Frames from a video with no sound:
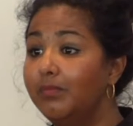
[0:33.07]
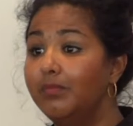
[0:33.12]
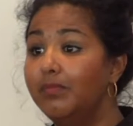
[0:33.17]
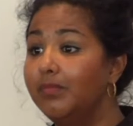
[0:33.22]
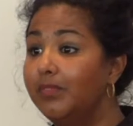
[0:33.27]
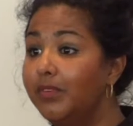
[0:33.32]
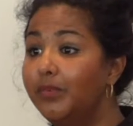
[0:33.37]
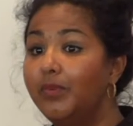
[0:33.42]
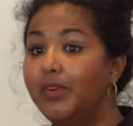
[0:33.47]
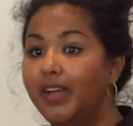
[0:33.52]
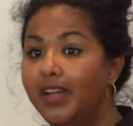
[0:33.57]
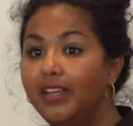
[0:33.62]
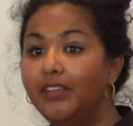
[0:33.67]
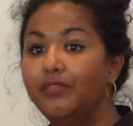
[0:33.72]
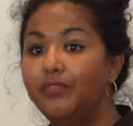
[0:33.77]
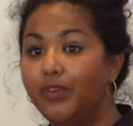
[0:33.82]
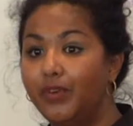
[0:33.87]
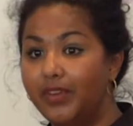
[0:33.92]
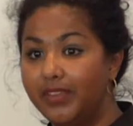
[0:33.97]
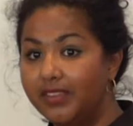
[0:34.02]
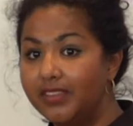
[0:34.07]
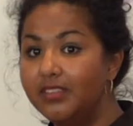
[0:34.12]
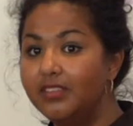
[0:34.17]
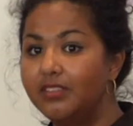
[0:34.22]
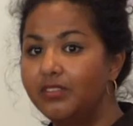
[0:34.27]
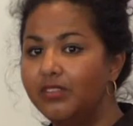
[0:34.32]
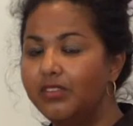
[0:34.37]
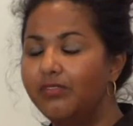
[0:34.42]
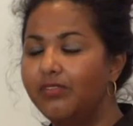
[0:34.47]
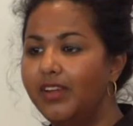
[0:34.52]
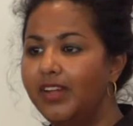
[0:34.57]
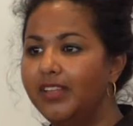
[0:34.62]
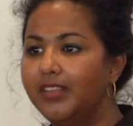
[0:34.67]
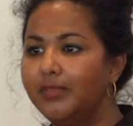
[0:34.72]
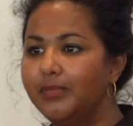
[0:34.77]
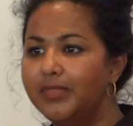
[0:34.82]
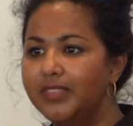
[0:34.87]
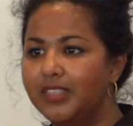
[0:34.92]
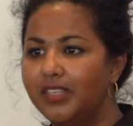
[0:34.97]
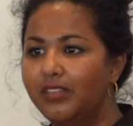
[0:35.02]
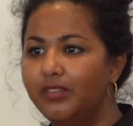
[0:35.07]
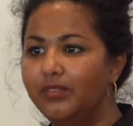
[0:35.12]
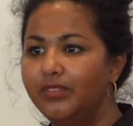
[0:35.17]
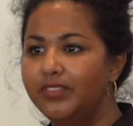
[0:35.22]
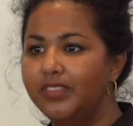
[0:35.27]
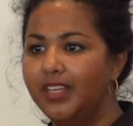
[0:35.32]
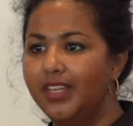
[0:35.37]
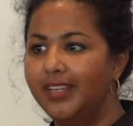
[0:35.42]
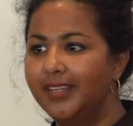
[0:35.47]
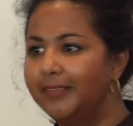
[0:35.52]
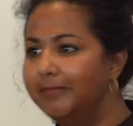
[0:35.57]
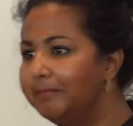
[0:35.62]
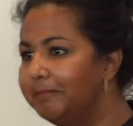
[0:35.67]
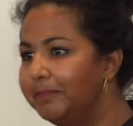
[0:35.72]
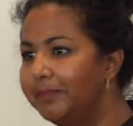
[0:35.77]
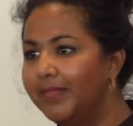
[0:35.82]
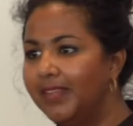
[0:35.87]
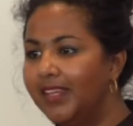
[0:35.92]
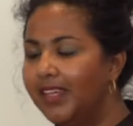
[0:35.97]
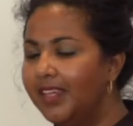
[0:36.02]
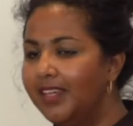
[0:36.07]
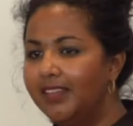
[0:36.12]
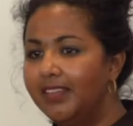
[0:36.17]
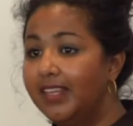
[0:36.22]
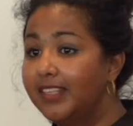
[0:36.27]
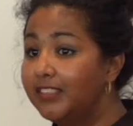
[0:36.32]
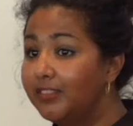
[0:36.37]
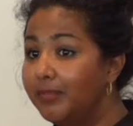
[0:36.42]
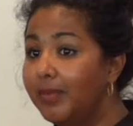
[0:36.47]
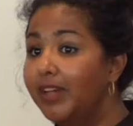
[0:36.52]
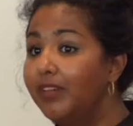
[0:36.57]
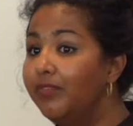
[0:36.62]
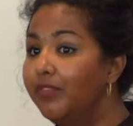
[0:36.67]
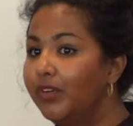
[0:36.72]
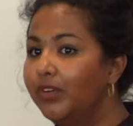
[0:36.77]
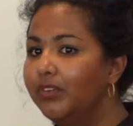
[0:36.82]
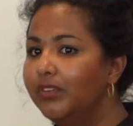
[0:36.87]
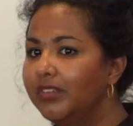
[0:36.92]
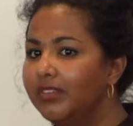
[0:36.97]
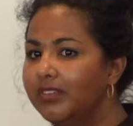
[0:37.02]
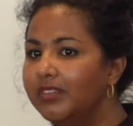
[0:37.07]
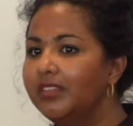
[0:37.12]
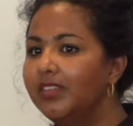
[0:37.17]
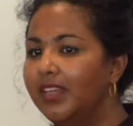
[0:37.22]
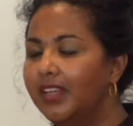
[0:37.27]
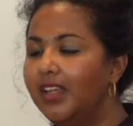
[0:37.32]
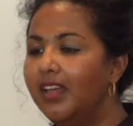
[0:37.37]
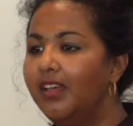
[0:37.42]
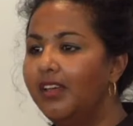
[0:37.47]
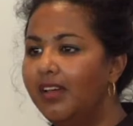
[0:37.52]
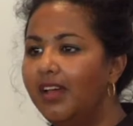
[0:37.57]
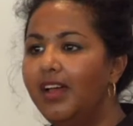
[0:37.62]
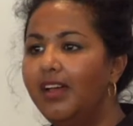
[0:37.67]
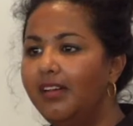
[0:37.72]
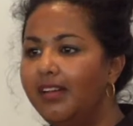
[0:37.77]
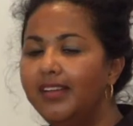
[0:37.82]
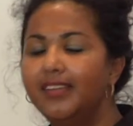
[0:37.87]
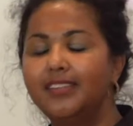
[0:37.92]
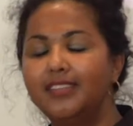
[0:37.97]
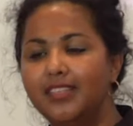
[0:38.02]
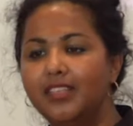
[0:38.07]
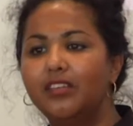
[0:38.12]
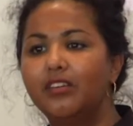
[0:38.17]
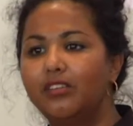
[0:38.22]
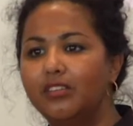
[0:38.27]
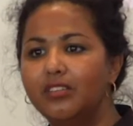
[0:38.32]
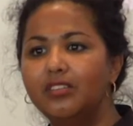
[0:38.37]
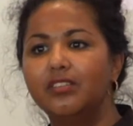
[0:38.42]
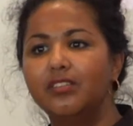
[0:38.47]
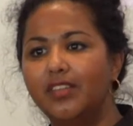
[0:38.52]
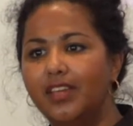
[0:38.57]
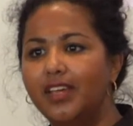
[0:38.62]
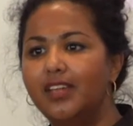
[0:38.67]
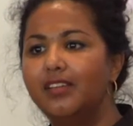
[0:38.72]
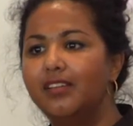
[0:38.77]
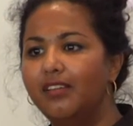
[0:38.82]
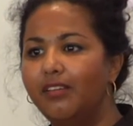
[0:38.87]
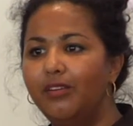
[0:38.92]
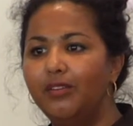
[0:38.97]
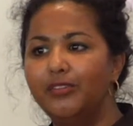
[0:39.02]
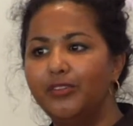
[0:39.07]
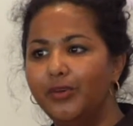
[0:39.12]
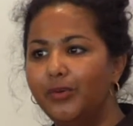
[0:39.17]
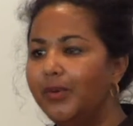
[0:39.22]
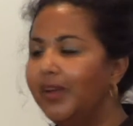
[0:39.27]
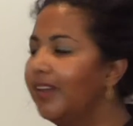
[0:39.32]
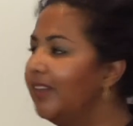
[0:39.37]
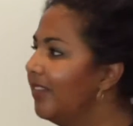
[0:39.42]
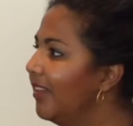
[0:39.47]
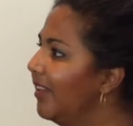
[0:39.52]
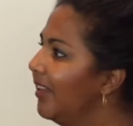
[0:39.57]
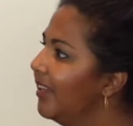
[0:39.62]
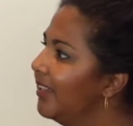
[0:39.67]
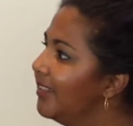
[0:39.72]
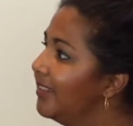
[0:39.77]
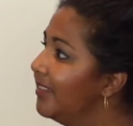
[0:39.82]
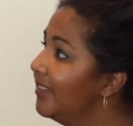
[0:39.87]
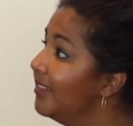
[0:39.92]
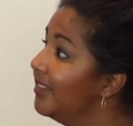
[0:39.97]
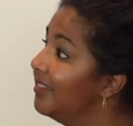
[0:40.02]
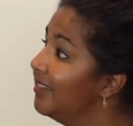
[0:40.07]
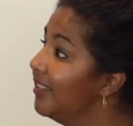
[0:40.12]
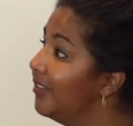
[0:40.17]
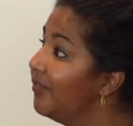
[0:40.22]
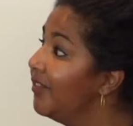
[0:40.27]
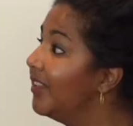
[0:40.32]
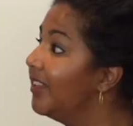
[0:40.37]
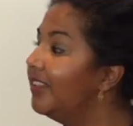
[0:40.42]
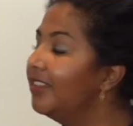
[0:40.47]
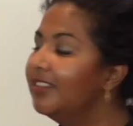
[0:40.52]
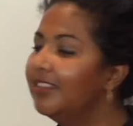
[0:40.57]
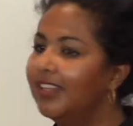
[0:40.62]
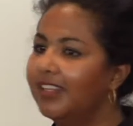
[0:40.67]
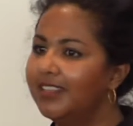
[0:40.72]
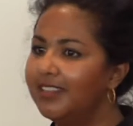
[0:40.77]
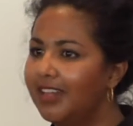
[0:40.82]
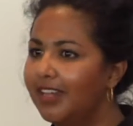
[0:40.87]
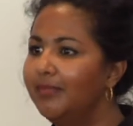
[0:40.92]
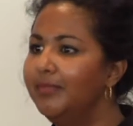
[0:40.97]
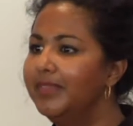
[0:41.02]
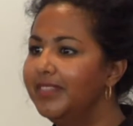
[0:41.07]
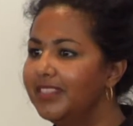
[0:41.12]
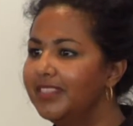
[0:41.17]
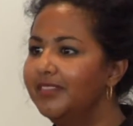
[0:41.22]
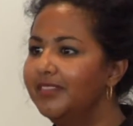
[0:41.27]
the right for others to define themselves. And that's my focus. And I stick on to that, although I think it's difficult at times.